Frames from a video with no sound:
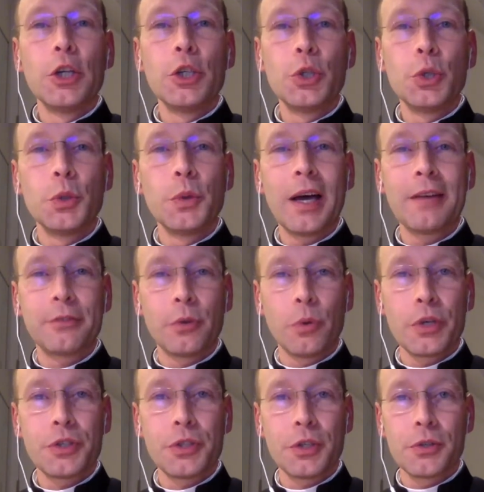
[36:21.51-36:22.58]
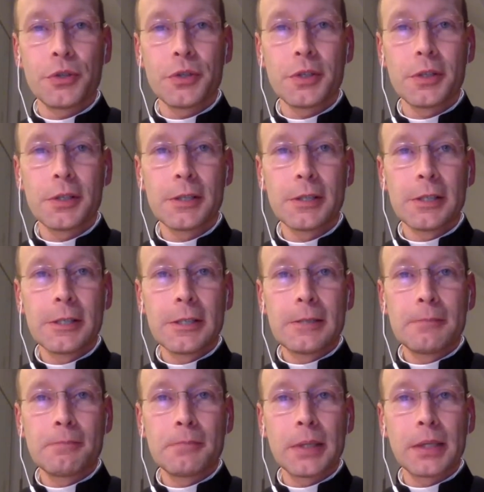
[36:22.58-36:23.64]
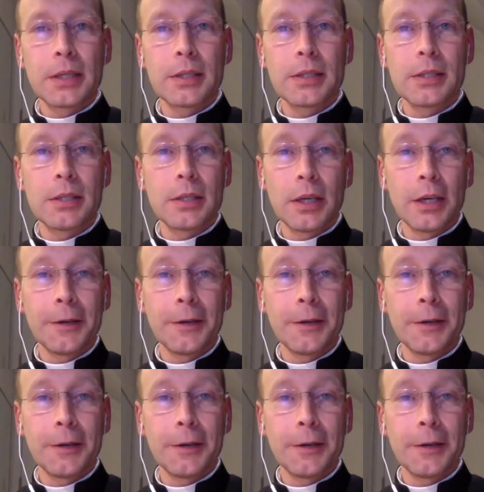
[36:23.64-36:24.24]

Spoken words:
you do have questions, because